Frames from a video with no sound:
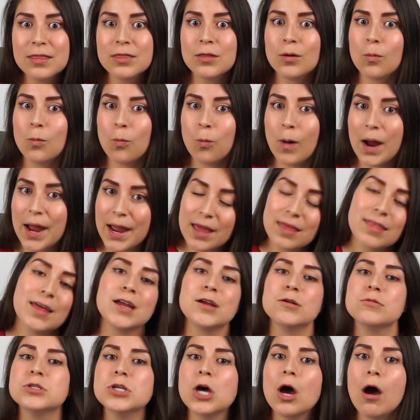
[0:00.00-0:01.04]
and the way
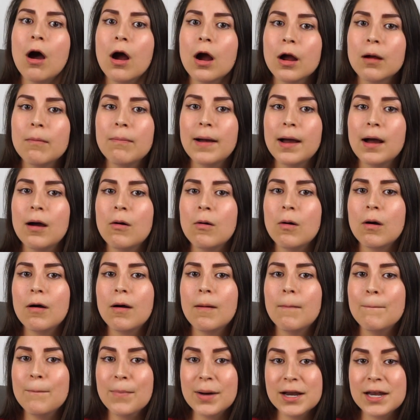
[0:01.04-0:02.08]
that you talk about
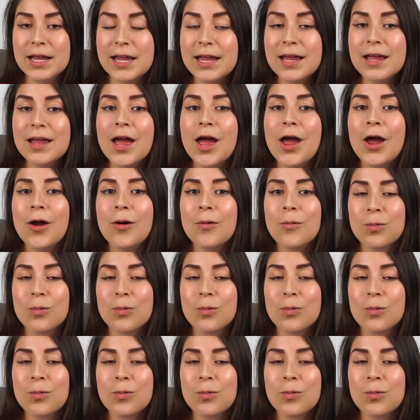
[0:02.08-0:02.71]
money